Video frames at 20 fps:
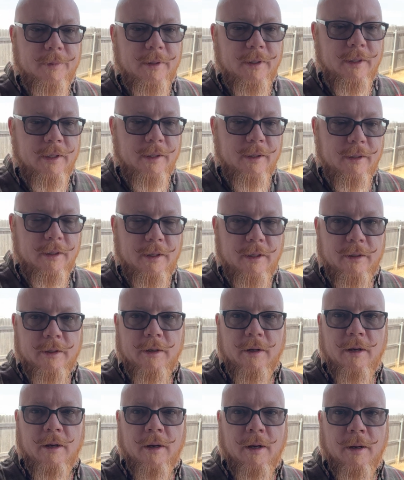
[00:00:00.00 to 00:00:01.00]
in
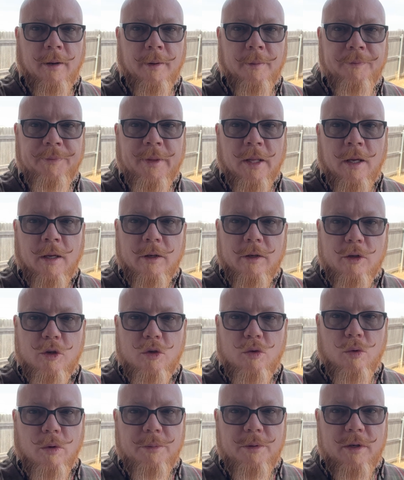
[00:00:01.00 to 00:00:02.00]
the
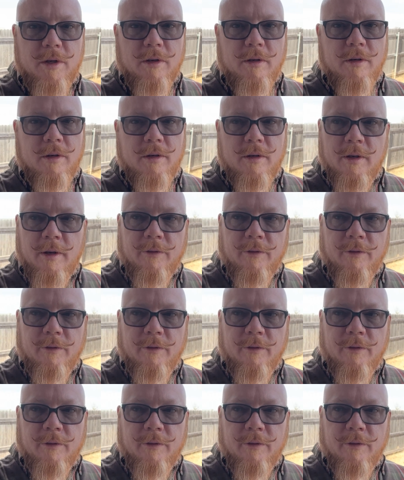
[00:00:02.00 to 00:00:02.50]
description